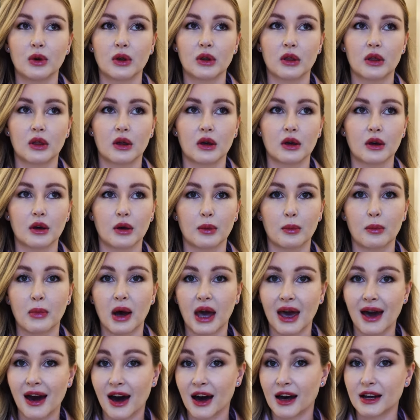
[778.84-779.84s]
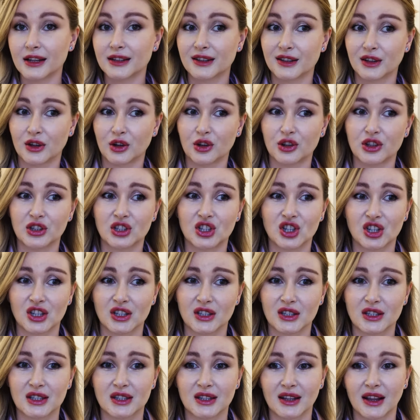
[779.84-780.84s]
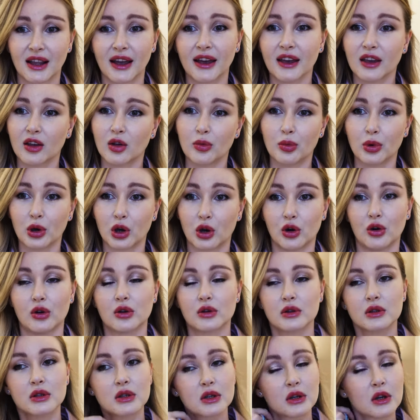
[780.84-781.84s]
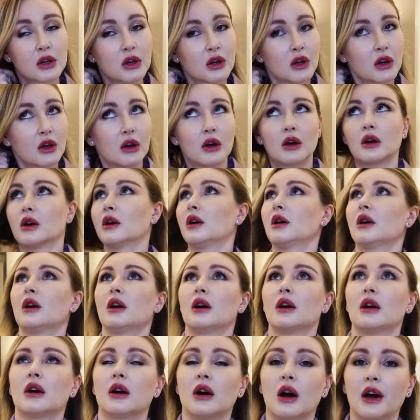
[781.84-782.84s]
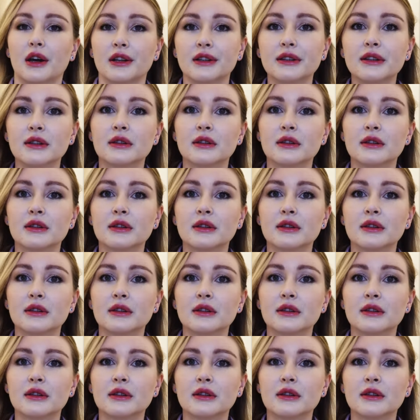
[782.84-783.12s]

with my heart, not just like because I